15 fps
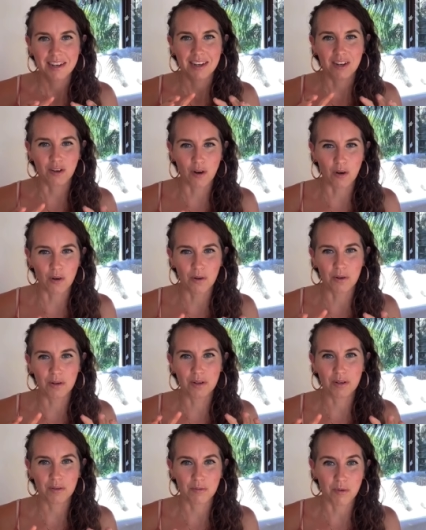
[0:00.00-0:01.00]
gold
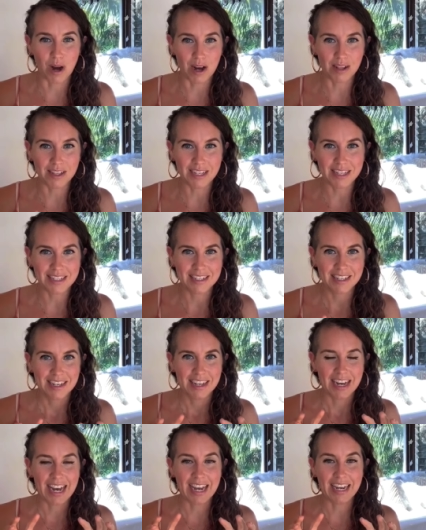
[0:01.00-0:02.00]
wallet
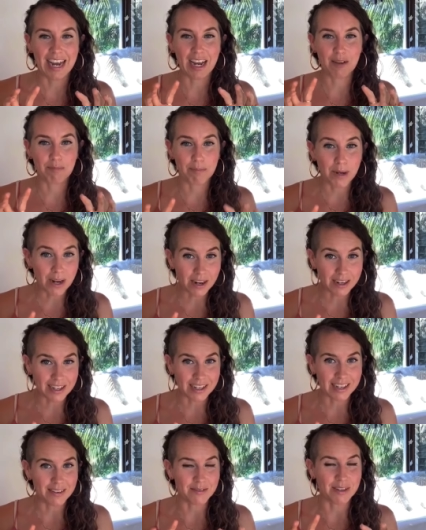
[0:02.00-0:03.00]
and I bought
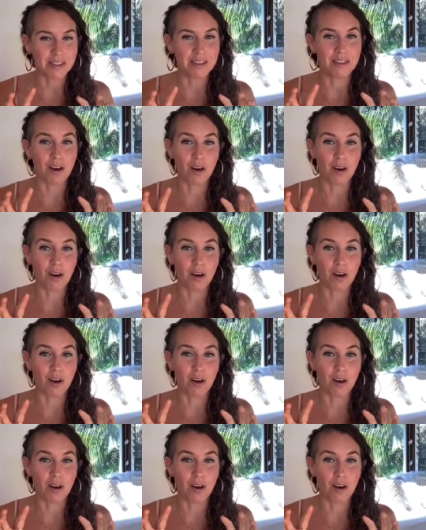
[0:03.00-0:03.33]
it with